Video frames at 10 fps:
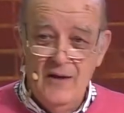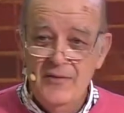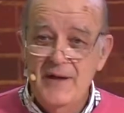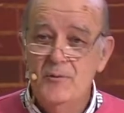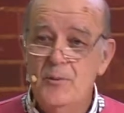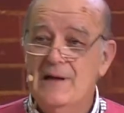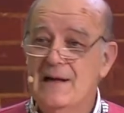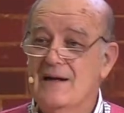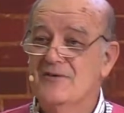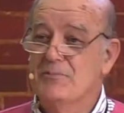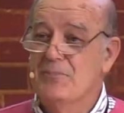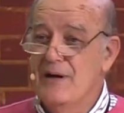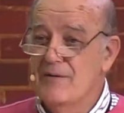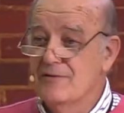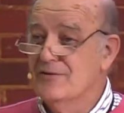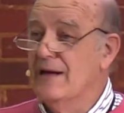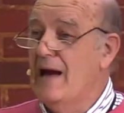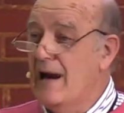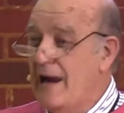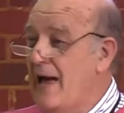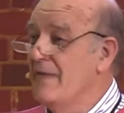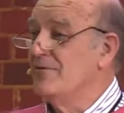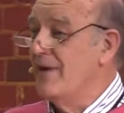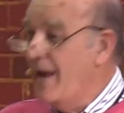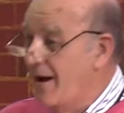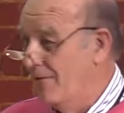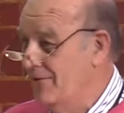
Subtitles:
then we can experience in our lives now,